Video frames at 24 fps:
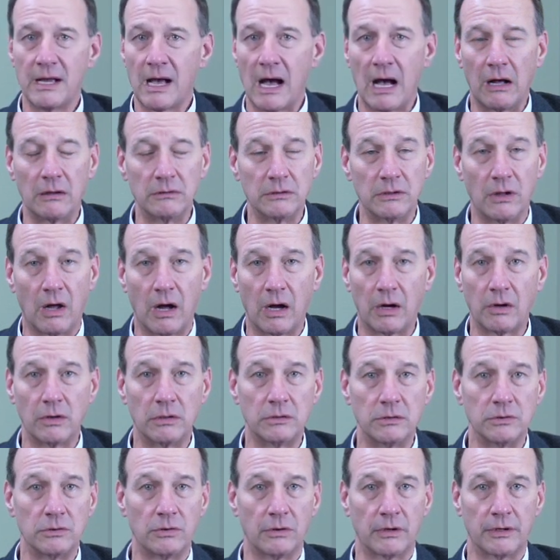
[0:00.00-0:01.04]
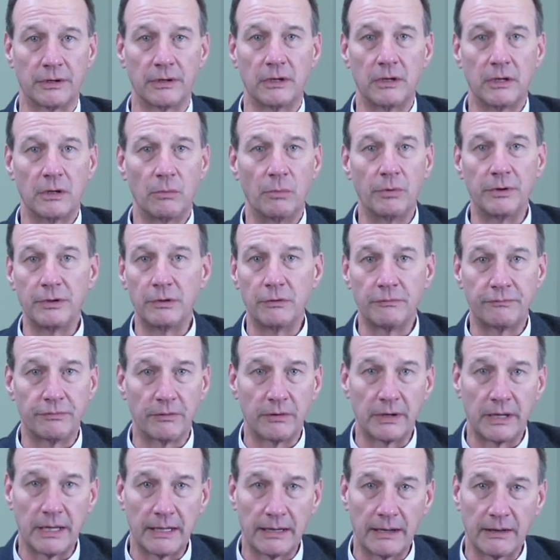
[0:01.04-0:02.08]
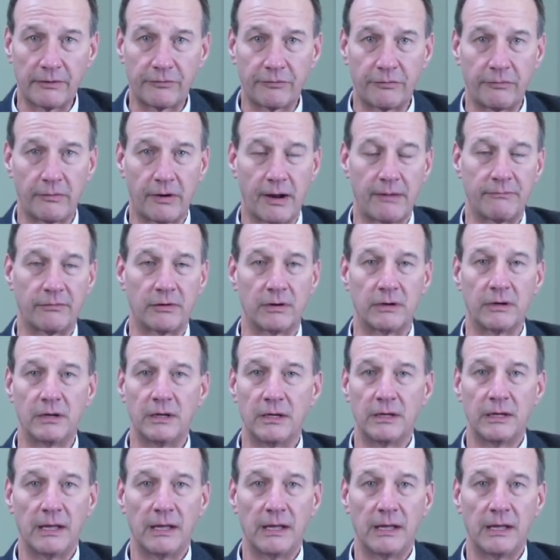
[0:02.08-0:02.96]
How long, O Lord, will you forget us forever?